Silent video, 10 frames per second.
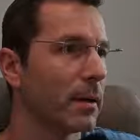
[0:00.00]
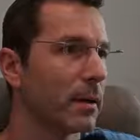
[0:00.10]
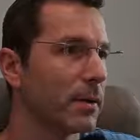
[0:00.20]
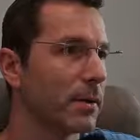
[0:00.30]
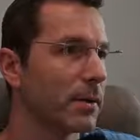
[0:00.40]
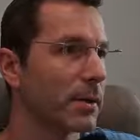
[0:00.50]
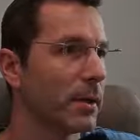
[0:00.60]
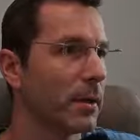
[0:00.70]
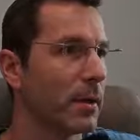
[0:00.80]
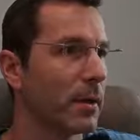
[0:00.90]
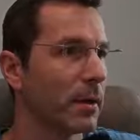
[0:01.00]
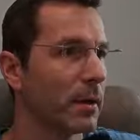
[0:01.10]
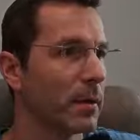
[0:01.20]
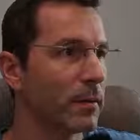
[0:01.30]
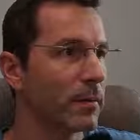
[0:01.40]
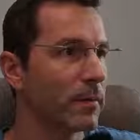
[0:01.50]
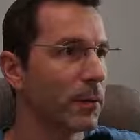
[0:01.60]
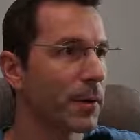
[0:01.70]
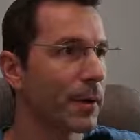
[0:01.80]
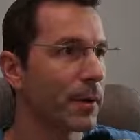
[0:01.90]
you see in the
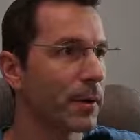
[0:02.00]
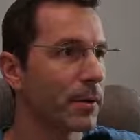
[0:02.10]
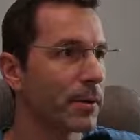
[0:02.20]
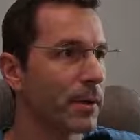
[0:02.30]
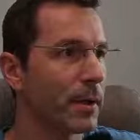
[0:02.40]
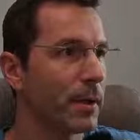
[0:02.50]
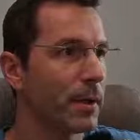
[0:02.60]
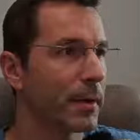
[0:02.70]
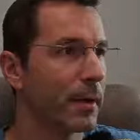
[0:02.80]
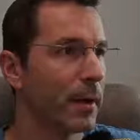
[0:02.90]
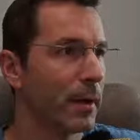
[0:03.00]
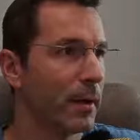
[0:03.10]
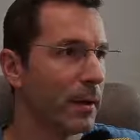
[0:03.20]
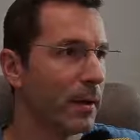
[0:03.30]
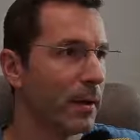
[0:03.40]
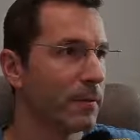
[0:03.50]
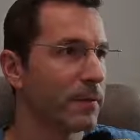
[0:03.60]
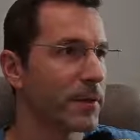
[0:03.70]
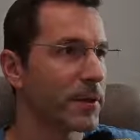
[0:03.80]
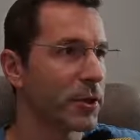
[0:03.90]
footer, you can see here the
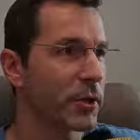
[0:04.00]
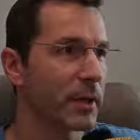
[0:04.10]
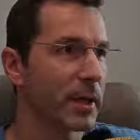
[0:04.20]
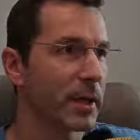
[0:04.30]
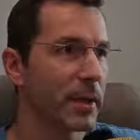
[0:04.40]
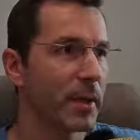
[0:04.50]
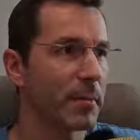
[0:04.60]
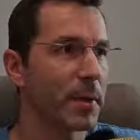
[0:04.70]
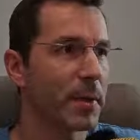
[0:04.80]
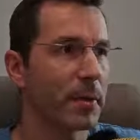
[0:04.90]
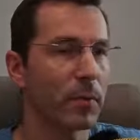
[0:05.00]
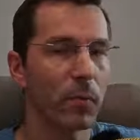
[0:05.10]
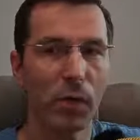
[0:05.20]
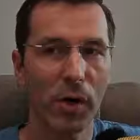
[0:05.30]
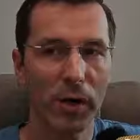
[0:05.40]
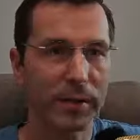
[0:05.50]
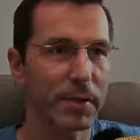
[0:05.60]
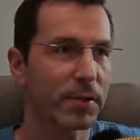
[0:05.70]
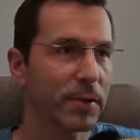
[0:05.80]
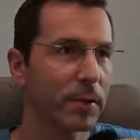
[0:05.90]
version number 1.
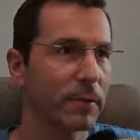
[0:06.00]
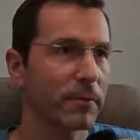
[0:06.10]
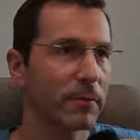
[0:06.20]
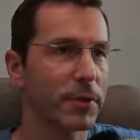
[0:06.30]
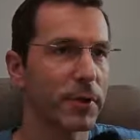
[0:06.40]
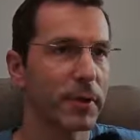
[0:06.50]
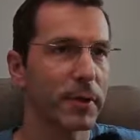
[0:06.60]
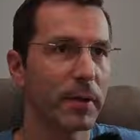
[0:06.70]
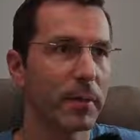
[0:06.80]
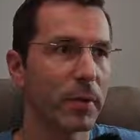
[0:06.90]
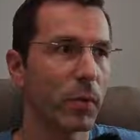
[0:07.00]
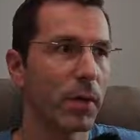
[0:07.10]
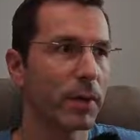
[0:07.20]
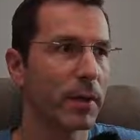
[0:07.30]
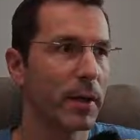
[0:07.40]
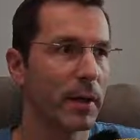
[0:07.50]
It's still version number 1.